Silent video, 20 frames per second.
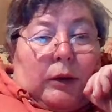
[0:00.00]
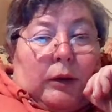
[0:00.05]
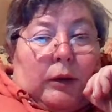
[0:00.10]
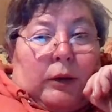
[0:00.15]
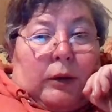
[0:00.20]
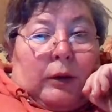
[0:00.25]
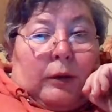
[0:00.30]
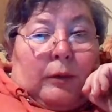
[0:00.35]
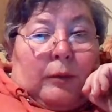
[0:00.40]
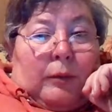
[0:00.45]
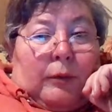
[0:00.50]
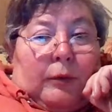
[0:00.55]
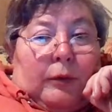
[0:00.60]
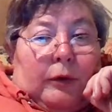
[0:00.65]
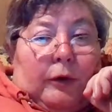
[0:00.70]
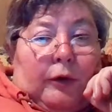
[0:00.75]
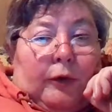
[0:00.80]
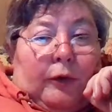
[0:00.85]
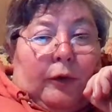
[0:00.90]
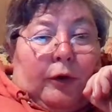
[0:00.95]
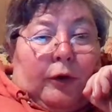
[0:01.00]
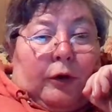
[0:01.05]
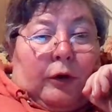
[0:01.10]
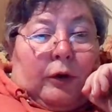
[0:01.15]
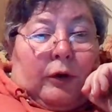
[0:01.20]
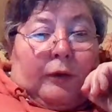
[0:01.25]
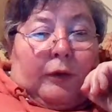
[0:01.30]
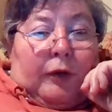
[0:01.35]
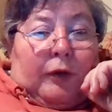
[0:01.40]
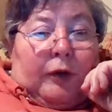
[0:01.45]
This
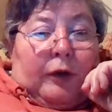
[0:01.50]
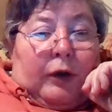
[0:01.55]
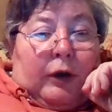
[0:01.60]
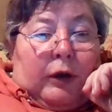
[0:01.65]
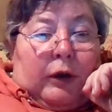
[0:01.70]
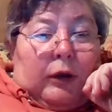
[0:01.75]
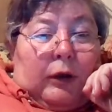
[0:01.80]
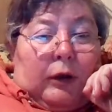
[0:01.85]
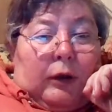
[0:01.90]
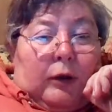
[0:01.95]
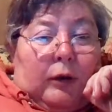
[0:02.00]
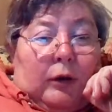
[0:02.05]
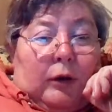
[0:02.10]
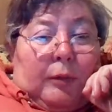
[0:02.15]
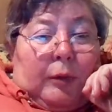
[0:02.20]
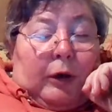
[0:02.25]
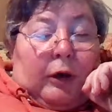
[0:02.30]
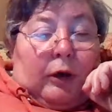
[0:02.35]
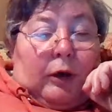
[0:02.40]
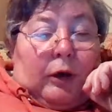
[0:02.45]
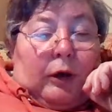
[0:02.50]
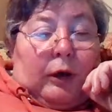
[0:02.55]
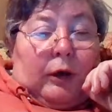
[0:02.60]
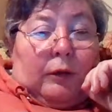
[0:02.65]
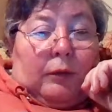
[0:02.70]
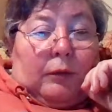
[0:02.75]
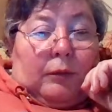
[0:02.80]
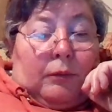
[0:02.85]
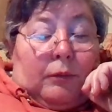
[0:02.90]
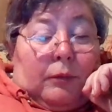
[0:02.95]
photograph is taken in
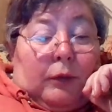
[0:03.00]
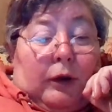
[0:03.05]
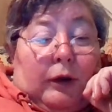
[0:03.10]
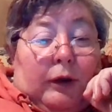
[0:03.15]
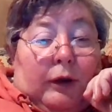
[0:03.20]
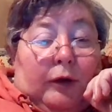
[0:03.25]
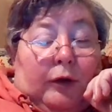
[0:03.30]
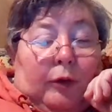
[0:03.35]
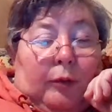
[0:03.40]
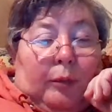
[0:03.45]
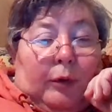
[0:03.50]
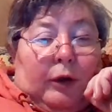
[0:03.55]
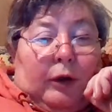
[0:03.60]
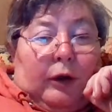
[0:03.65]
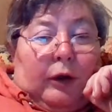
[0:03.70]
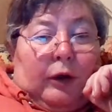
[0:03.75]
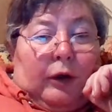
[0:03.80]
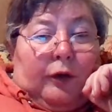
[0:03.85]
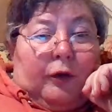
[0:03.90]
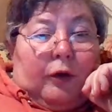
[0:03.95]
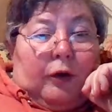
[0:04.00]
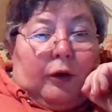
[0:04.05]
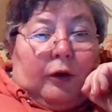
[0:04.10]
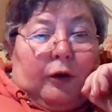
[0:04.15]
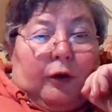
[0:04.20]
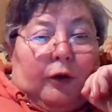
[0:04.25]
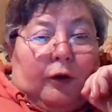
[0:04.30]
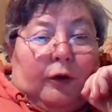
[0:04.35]
it is in Piccadilly Circus